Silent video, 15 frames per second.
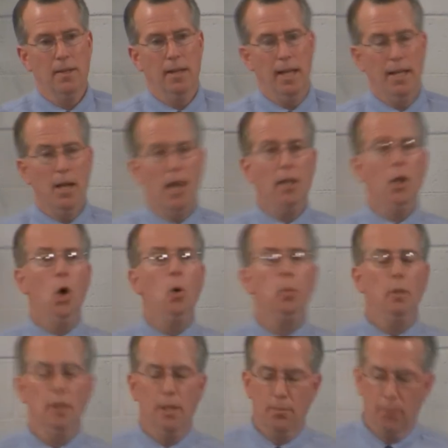and not
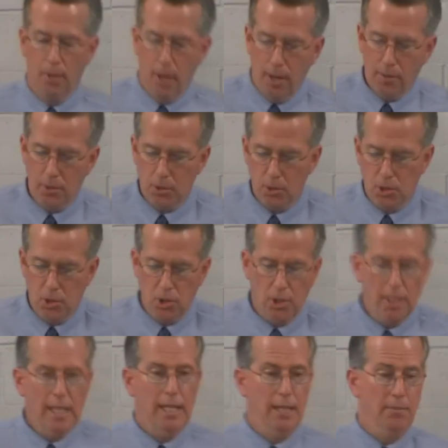openly for others to
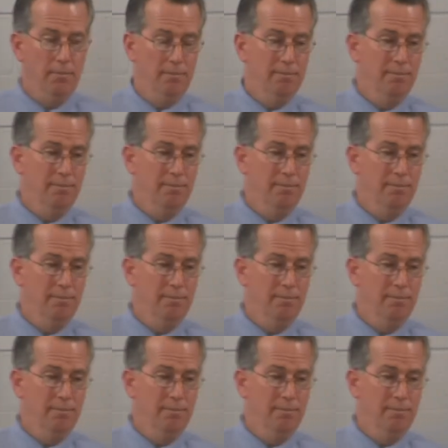see,